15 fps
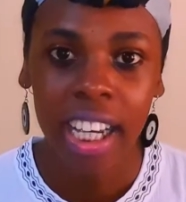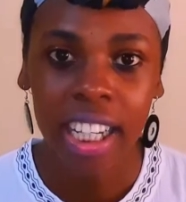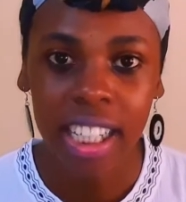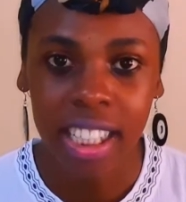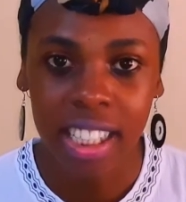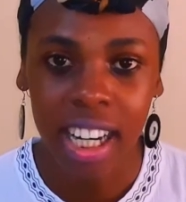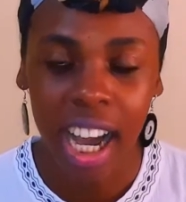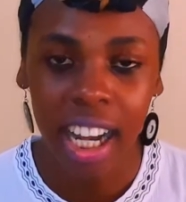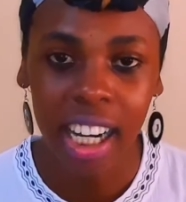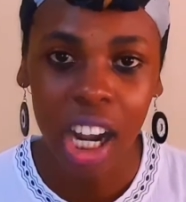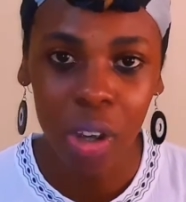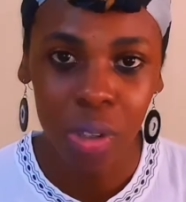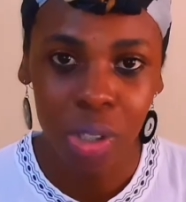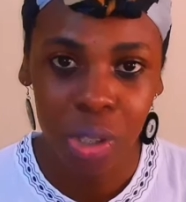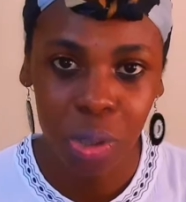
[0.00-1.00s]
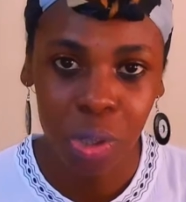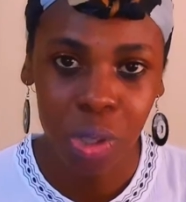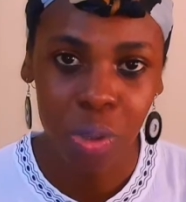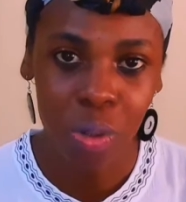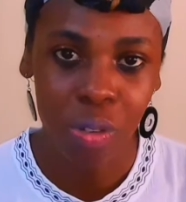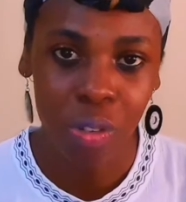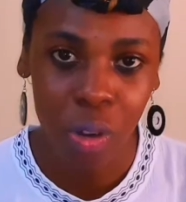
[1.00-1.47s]
It allows you
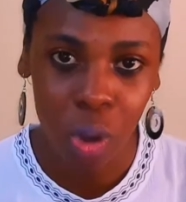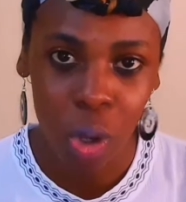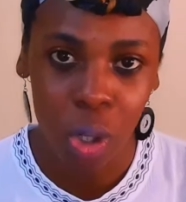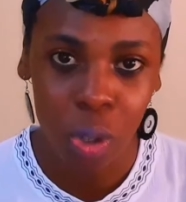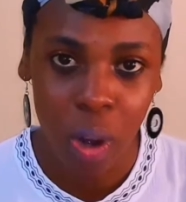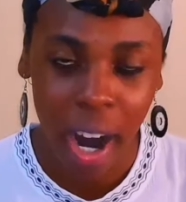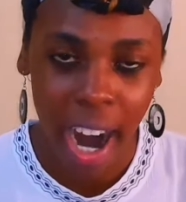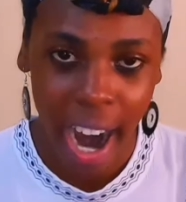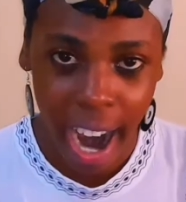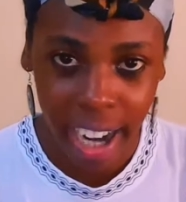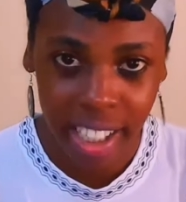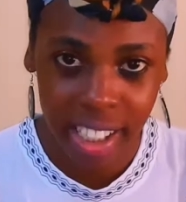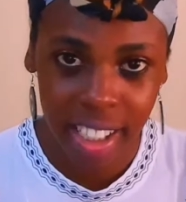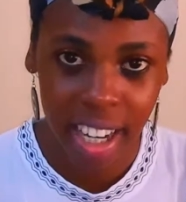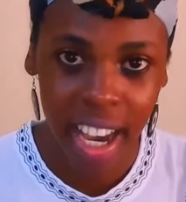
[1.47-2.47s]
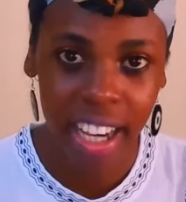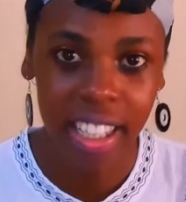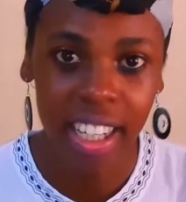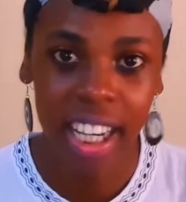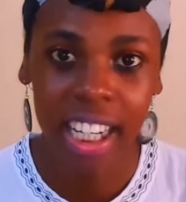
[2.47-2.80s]
to follow your heart and